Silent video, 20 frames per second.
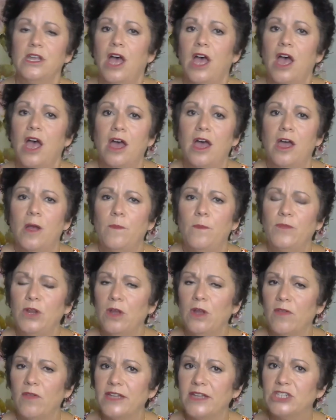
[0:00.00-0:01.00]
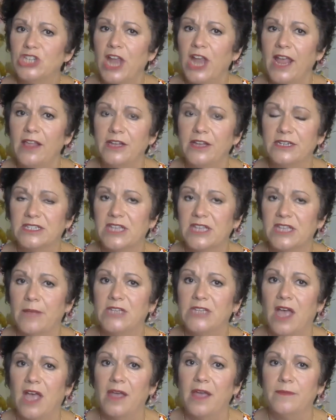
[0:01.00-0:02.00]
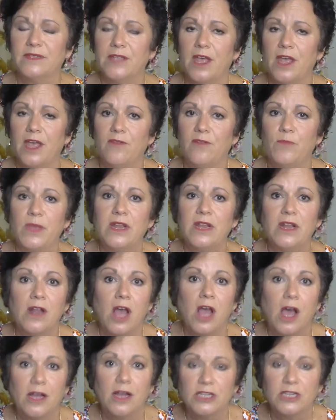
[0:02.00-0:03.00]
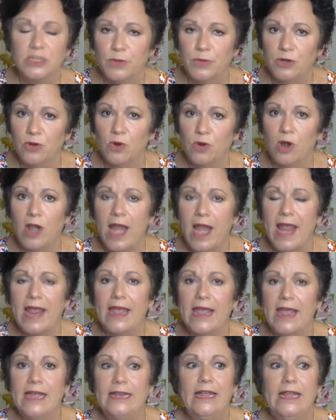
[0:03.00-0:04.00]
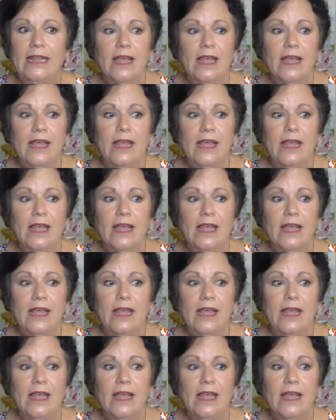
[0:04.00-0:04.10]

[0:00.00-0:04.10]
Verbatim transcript: um, you know, that challenge sometimes of being an entrepreneur and